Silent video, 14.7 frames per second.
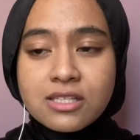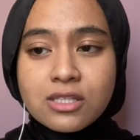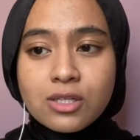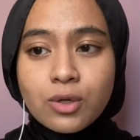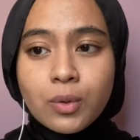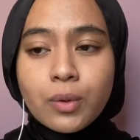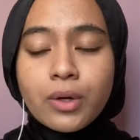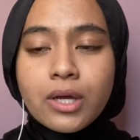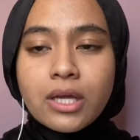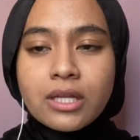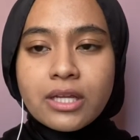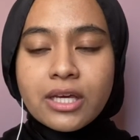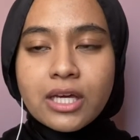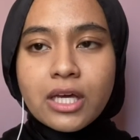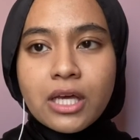So they
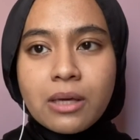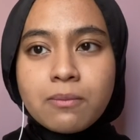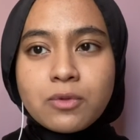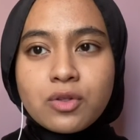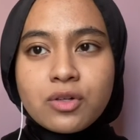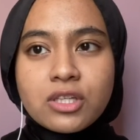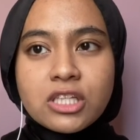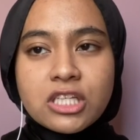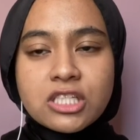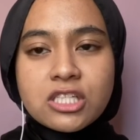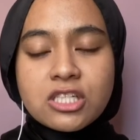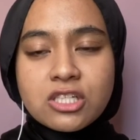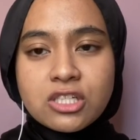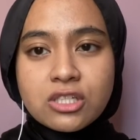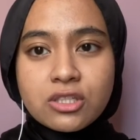came to a
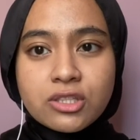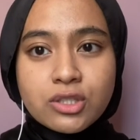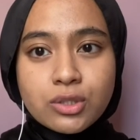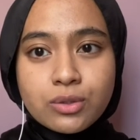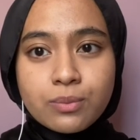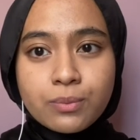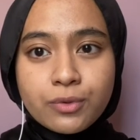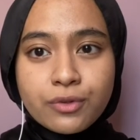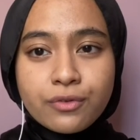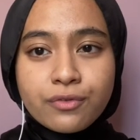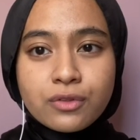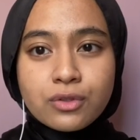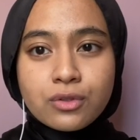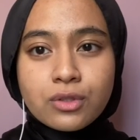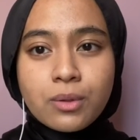decision to move
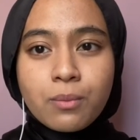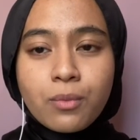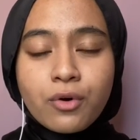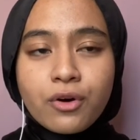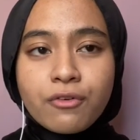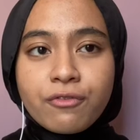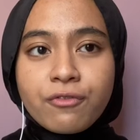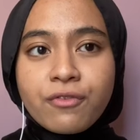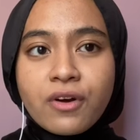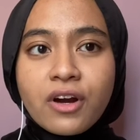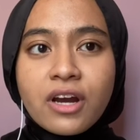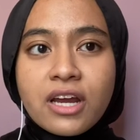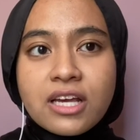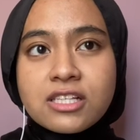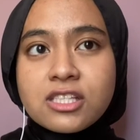to a more far
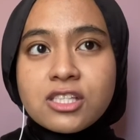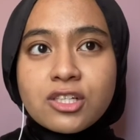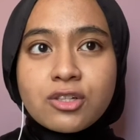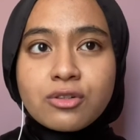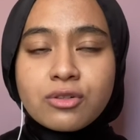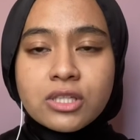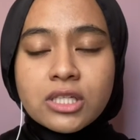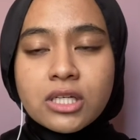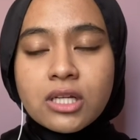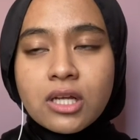and secluded